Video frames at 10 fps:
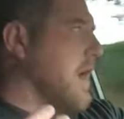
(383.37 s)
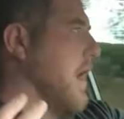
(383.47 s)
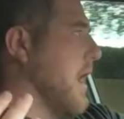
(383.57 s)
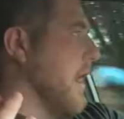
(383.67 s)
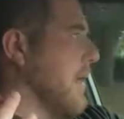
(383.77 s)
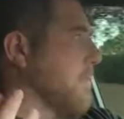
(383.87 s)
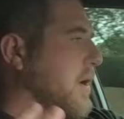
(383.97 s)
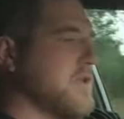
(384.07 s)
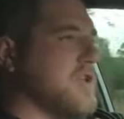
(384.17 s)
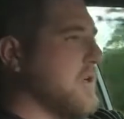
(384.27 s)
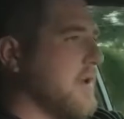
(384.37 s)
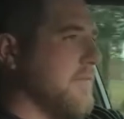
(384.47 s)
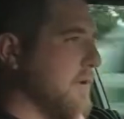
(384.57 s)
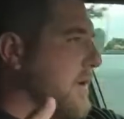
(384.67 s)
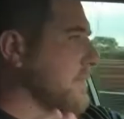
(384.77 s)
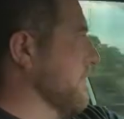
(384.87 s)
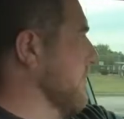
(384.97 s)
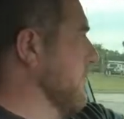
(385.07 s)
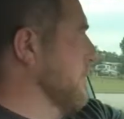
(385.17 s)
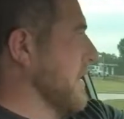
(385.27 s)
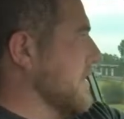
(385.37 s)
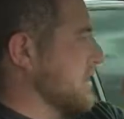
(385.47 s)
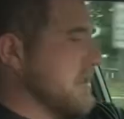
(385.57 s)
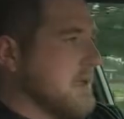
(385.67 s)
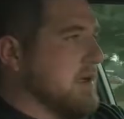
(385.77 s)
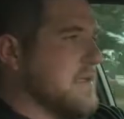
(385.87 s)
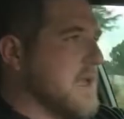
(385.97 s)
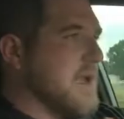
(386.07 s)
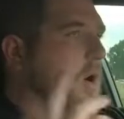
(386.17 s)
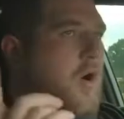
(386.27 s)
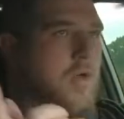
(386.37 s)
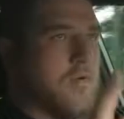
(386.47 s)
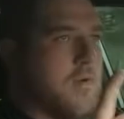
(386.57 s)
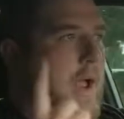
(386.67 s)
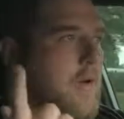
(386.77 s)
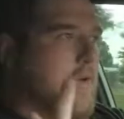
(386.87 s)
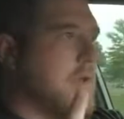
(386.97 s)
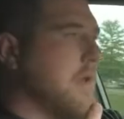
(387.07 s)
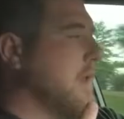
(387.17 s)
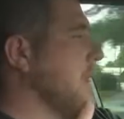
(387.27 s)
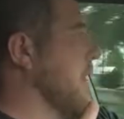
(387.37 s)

a bunch of different businesses like all around it.